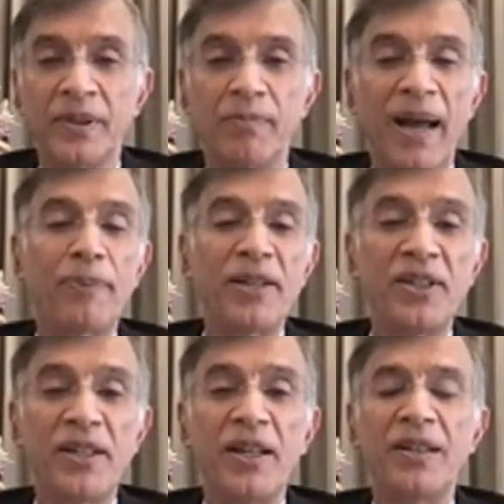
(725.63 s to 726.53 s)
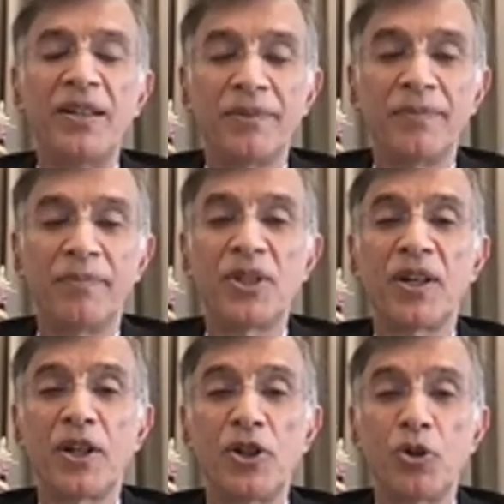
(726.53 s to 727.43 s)
My president,
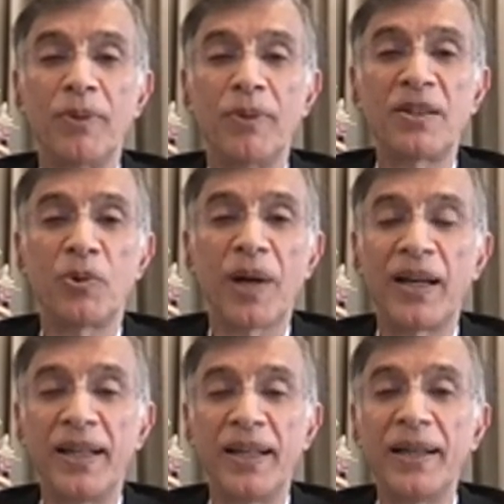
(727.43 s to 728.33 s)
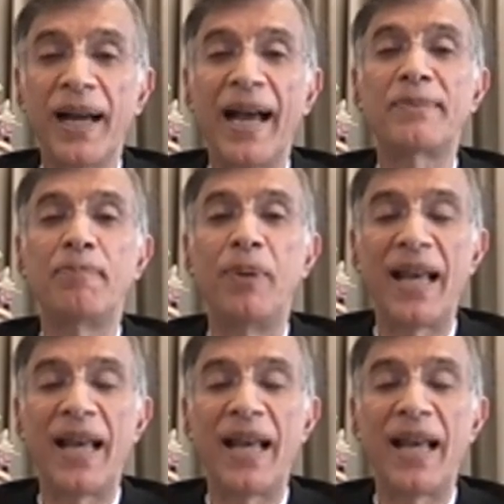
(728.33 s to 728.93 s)
Mr. Kishu Mansukhani, has